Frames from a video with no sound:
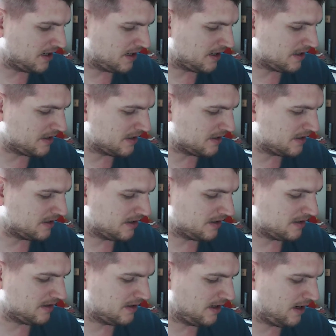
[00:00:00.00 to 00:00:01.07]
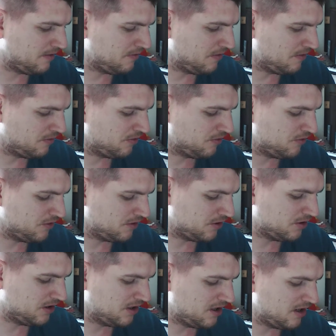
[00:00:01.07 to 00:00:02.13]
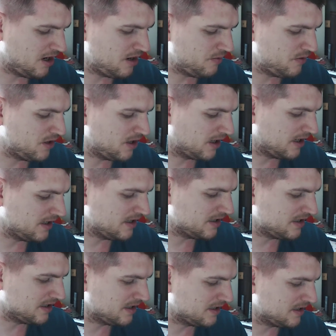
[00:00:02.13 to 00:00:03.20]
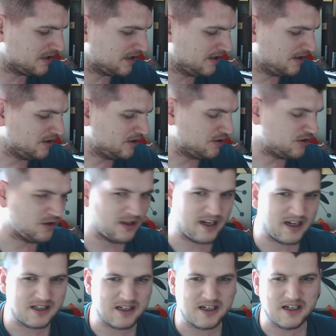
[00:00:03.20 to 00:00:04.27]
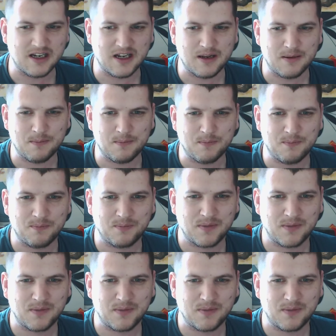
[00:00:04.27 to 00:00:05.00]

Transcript: and how good the artwork is, and all like the